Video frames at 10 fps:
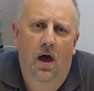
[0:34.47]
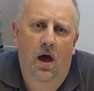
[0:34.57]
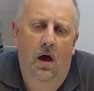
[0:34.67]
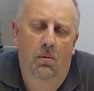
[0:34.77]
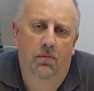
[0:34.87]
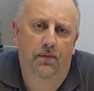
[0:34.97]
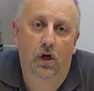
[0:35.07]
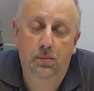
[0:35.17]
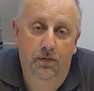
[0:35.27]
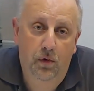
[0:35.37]
the
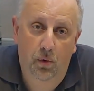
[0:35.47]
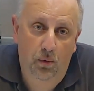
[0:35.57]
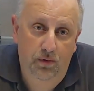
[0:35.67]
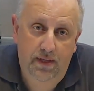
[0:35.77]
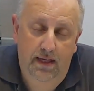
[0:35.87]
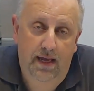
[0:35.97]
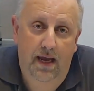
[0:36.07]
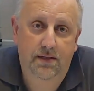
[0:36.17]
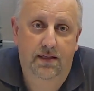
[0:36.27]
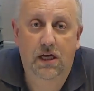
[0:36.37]
volume of calls they
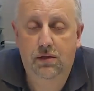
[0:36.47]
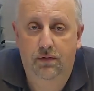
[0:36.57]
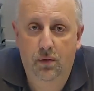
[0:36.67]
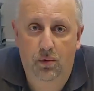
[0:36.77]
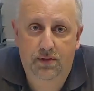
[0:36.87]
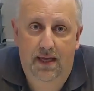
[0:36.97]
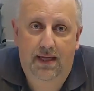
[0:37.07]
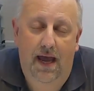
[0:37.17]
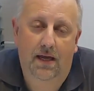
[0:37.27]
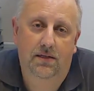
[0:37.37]
get, the nature of calls they
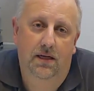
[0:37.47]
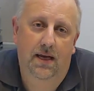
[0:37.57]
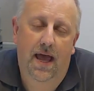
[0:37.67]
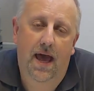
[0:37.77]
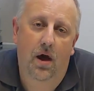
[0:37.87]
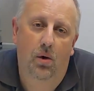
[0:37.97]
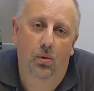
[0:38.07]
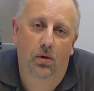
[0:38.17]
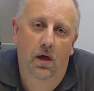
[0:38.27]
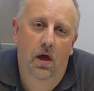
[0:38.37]
get, and
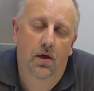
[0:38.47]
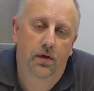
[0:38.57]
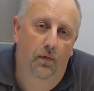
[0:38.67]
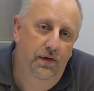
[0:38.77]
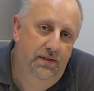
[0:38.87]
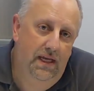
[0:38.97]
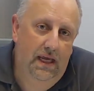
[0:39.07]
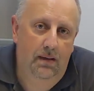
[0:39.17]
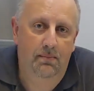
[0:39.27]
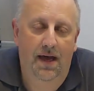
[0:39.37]
how the office
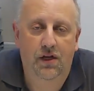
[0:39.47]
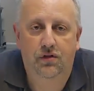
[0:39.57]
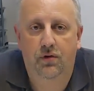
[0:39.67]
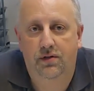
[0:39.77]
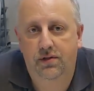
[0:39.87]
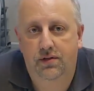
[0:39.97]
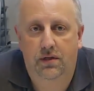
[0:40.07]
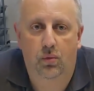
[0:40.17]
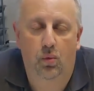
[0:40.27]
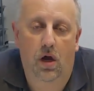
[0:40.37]
team and instructors
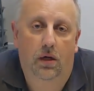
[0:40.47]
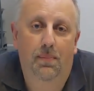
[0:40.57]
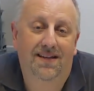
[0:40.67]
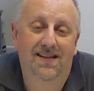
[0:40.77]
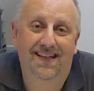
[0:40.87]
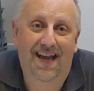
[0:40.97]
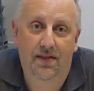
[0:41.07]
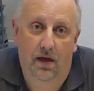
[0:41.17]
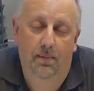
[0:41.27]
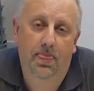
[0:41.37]
can work better
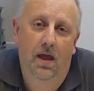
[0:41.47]
together.